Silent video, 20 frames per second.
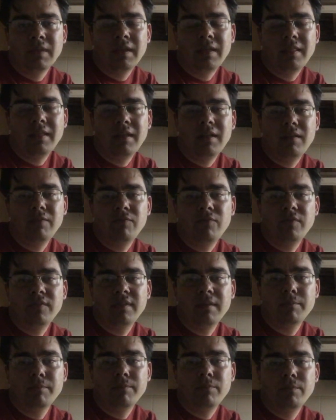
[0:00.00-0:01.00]
And then if
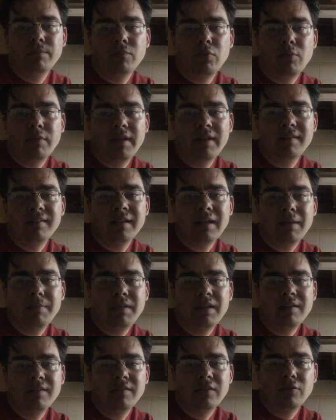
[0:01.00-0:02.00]
some point in time
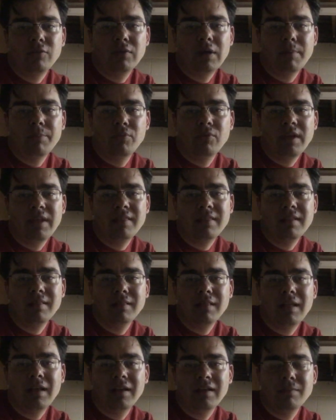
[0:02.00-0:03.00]
he doesn't cooperate,
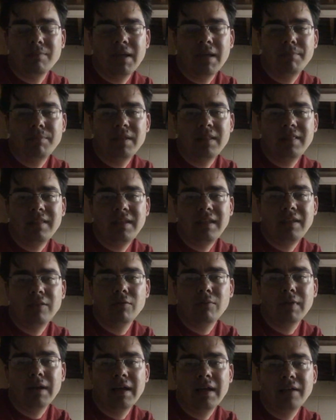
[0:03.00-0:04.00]
then lock him up in the
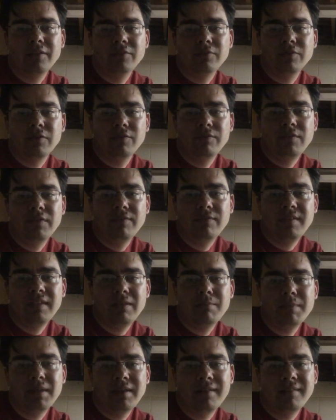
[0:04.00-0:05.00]
garage for
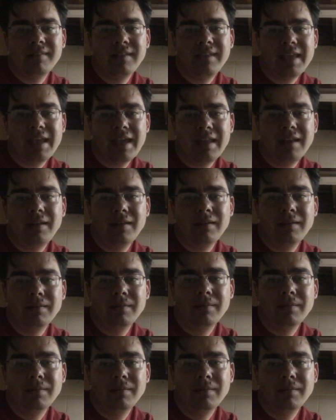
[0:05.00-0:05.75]
15 minutes again.